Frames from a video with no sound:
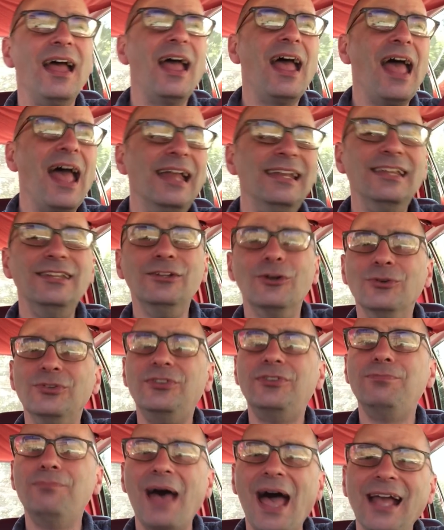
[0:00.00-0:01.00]
And in
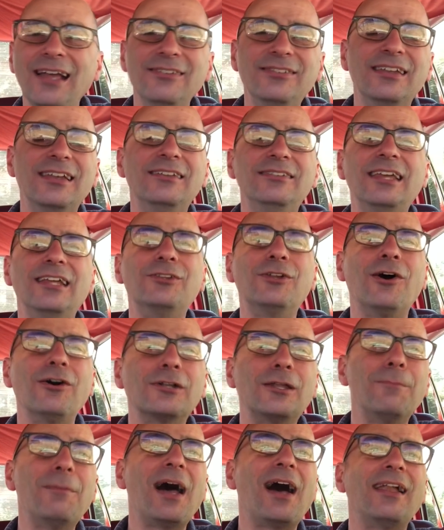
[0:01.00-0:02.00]
those magazines, they
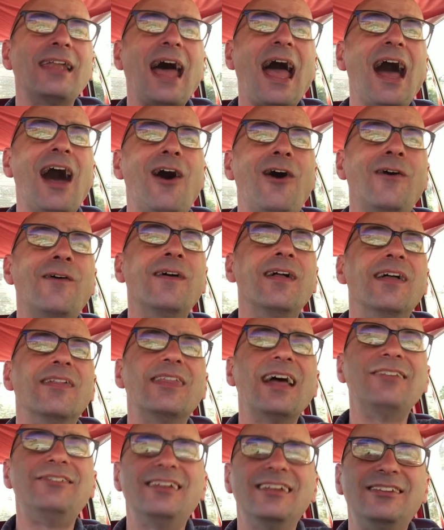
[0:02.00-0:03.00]
talked about how
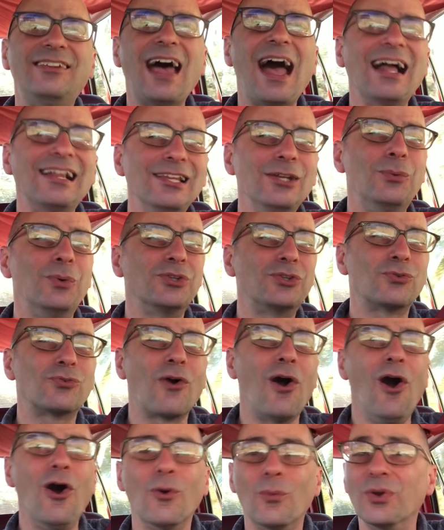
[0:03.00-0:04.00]
that's exactly what's
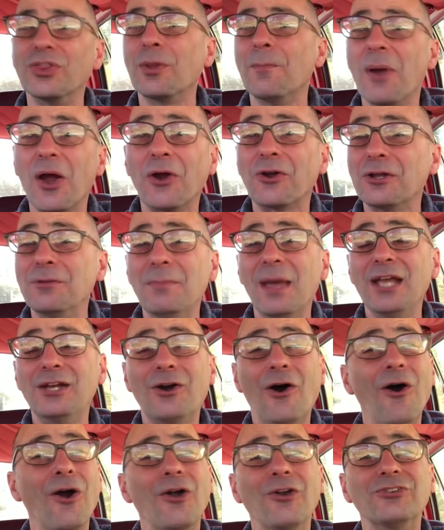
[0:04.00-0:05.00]
wrong with American-made
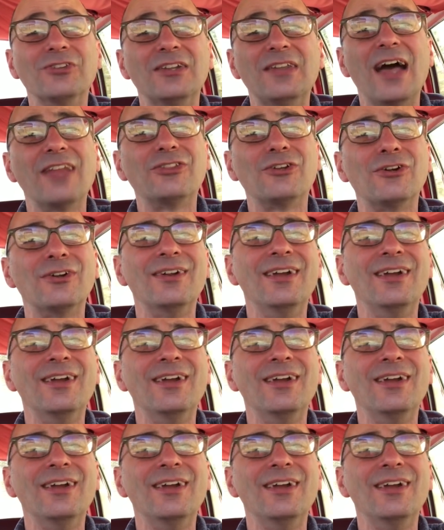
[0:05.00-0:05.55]
cars, and that